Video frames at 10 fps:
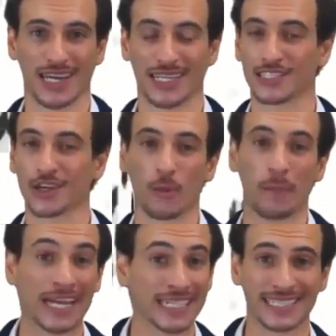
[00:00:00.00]
and it's all
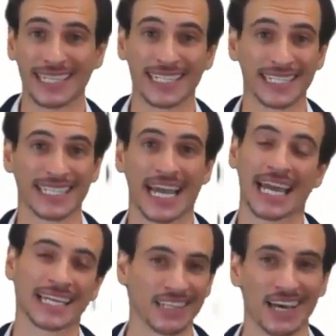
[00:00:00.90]
painstakingly
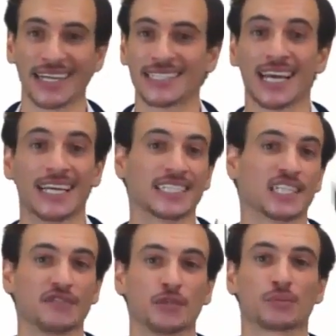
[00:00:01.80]
analyzed to
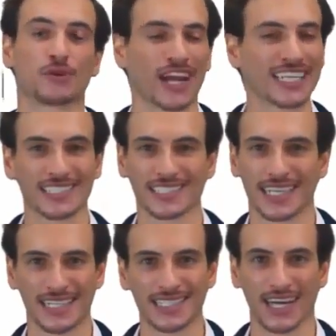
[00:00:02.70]
give you
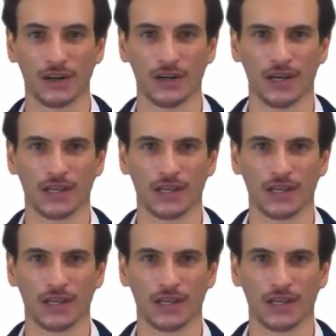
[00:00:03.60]
priceless intel,